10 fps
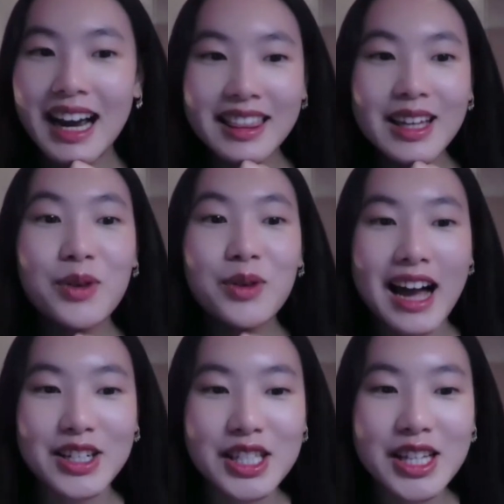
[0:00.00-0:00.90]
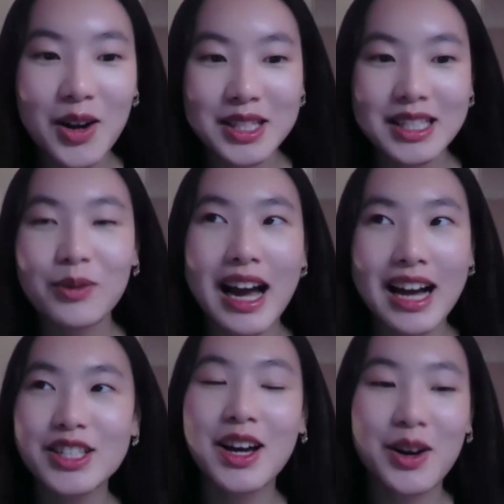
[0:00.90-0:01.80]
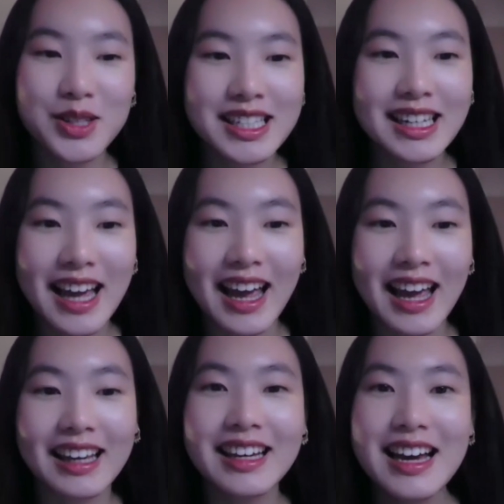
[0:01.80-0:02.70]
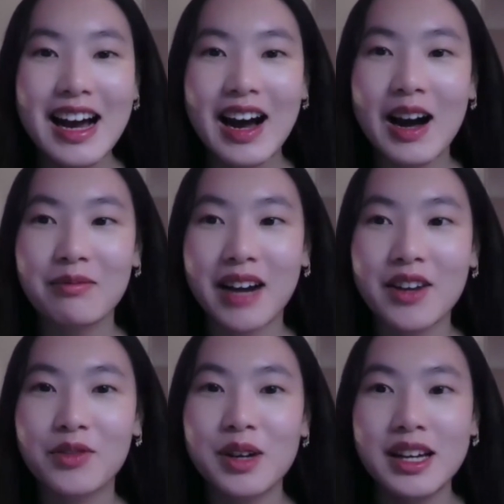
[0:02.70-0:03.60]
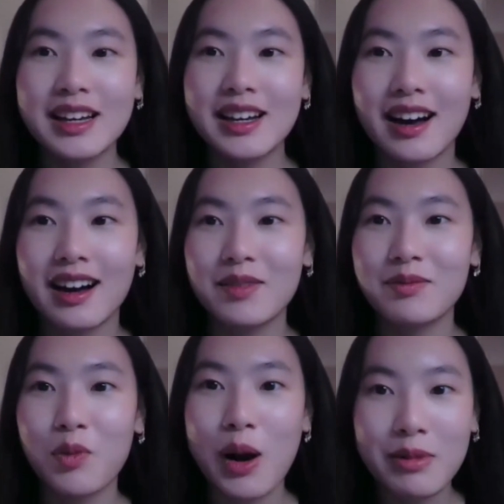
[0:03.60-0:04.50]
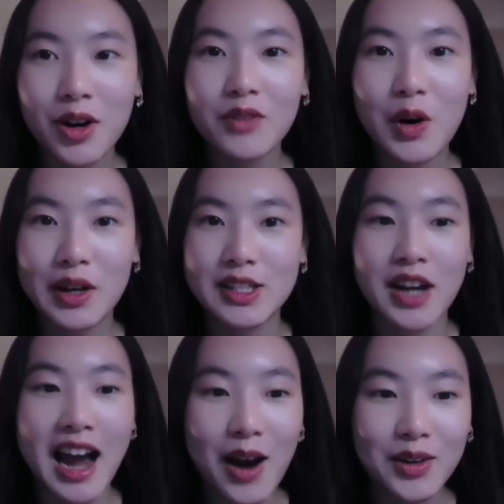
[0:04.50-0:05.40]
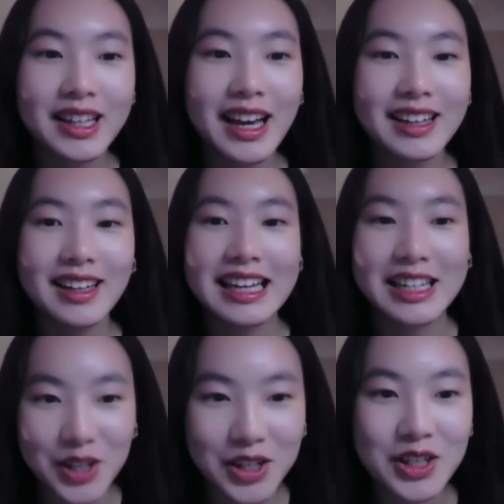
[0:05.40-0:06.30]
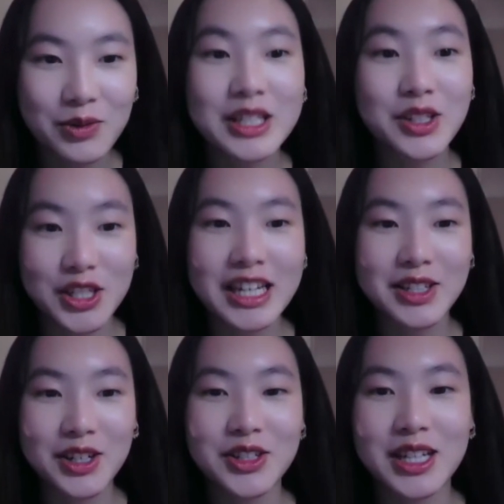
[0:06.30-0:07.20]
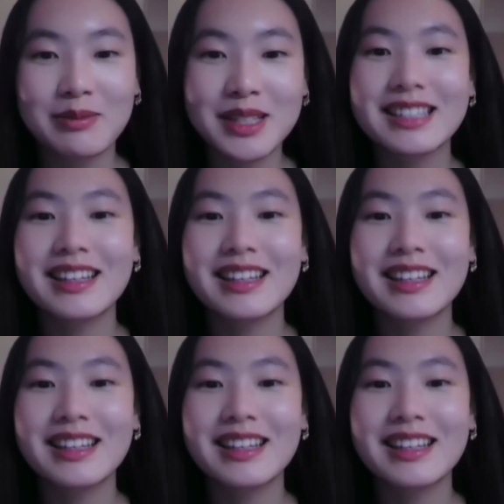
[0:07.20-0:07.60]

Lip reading: I think we actually hosted a kind of webinar focused on how to get research internships.